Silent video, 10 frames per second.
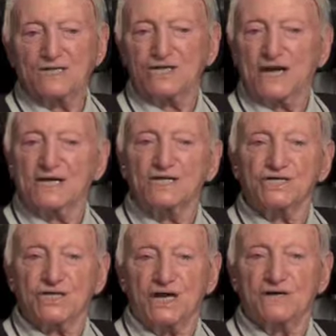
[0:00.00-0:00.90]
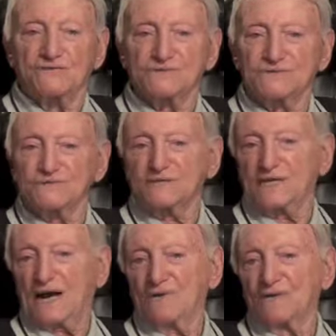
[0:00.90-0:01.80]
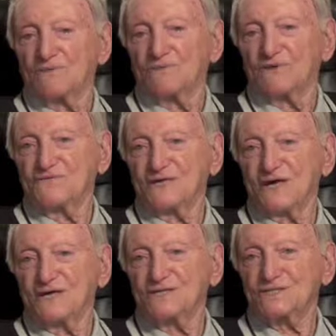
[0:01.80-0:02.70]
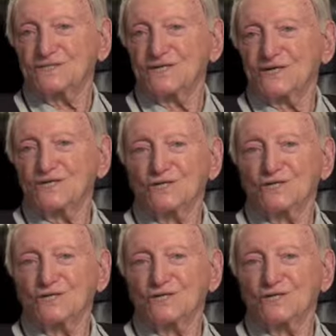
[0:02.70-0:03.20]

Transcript: checking shelves, carrying a briefcase,